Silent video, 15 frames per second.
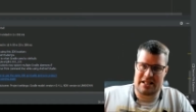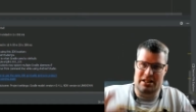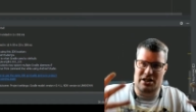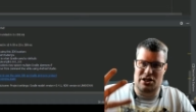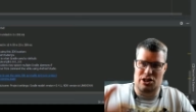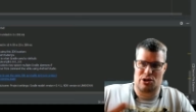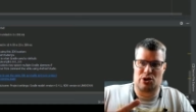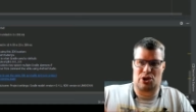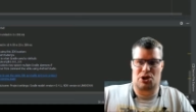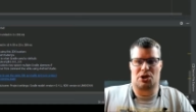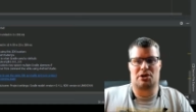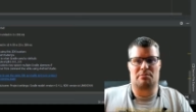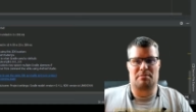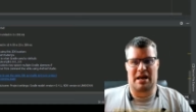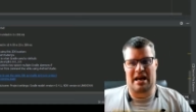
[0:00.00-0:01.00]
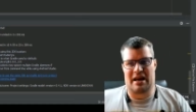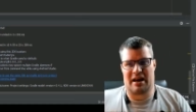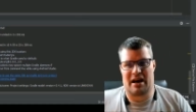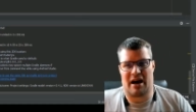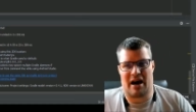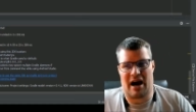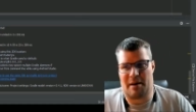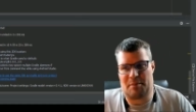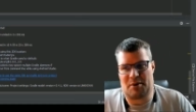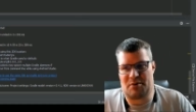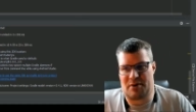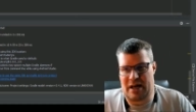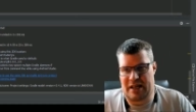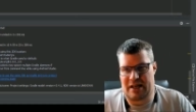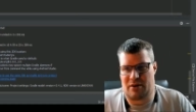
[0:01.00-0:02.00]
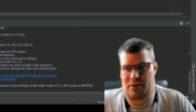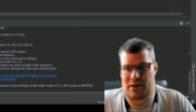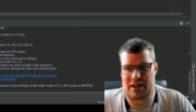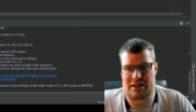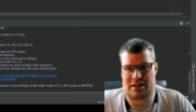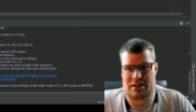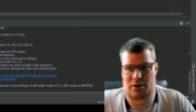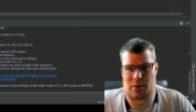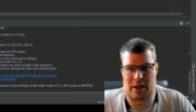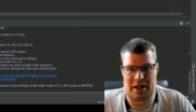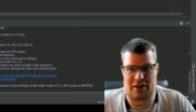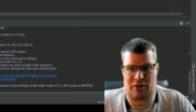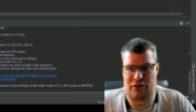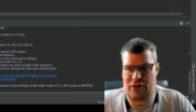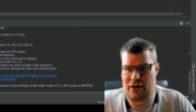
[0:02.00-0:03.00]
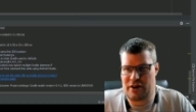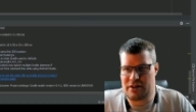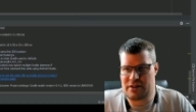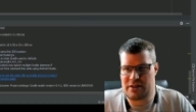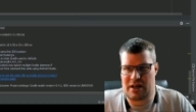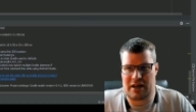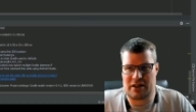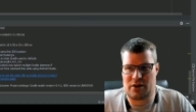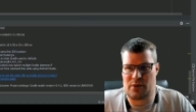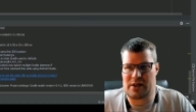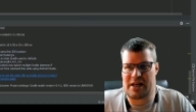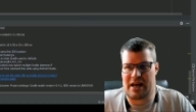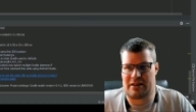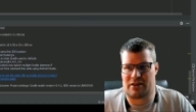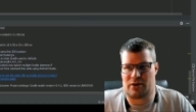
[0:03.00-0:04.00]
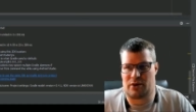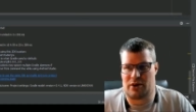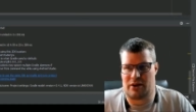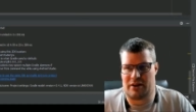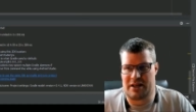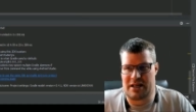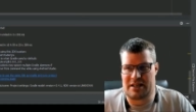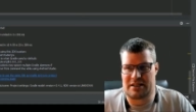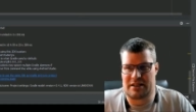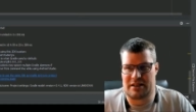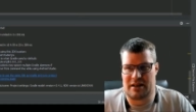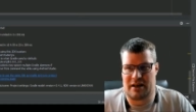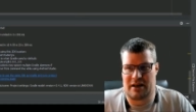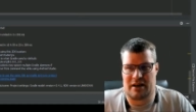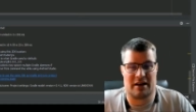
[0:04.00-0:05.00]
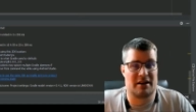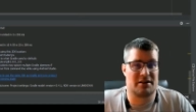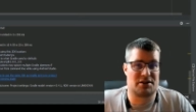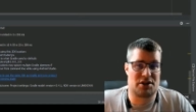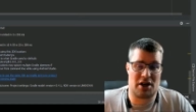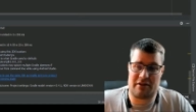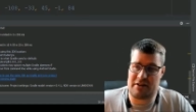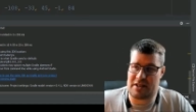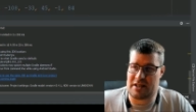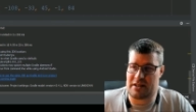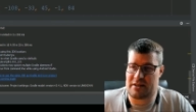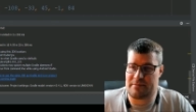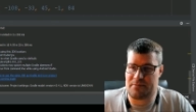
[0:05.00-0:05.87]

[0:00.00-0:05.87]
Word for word: you should be up and running with this quite fast and you will get all these uh, services.